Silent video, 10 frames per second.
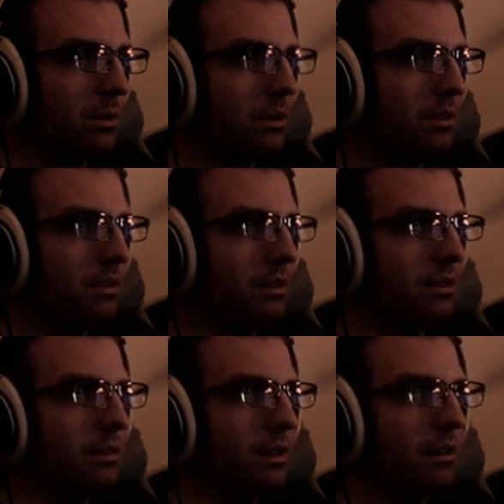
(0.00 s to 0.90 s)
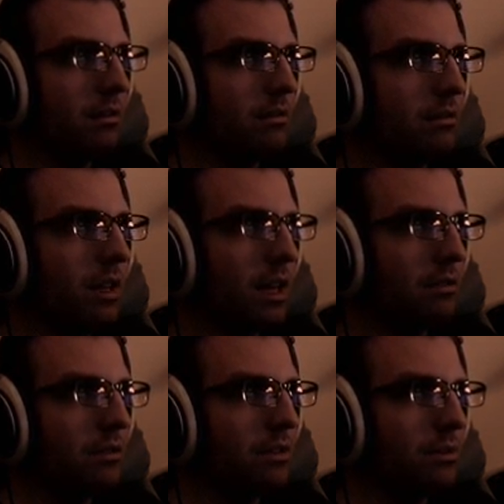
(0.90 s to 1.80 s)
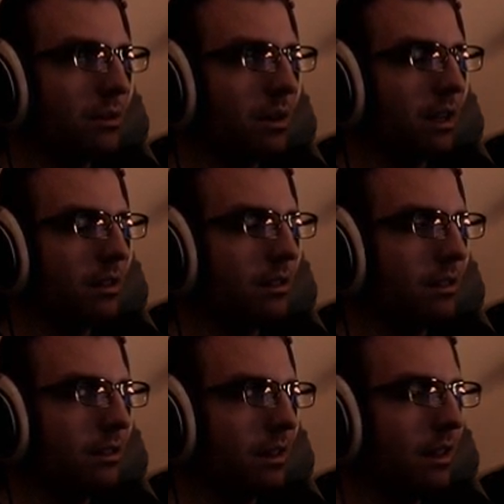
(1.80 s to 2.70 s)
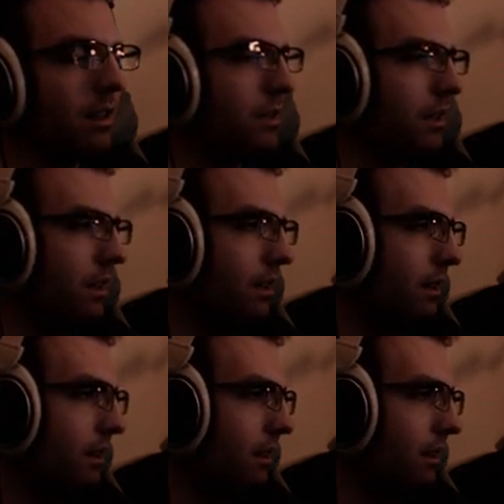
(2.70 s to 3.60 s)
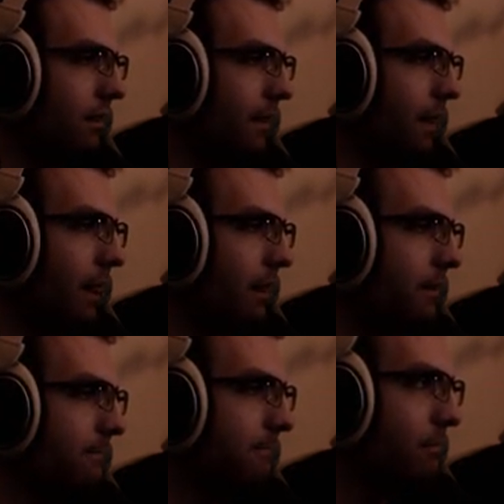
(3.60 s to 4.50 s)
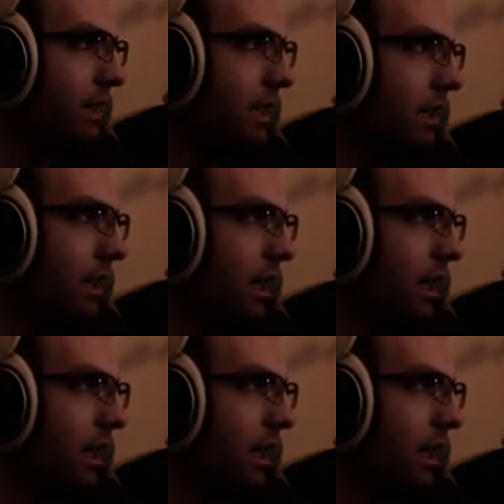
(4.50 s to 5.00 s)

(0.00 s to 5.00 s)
quirks, then you start kind of destroying the alignment kind of thing. An